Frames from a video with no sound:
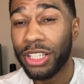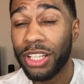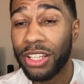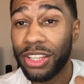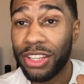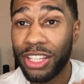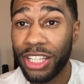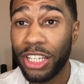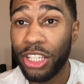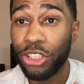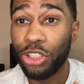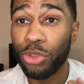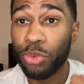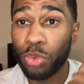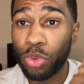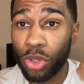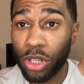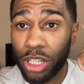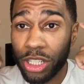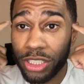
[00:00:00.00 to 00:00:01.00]
Then you
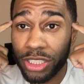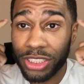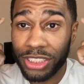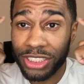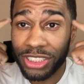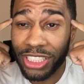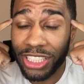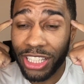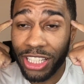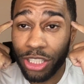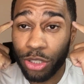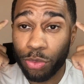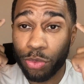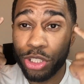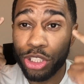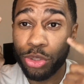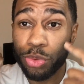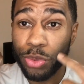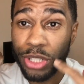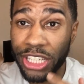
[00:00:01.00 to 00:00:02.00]
will understand
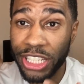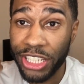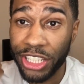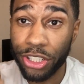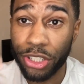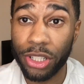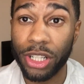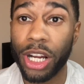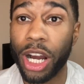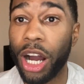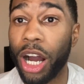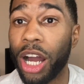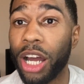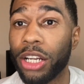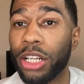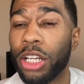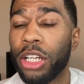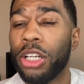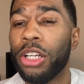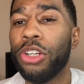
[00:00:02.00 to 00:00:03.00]
when you hear God.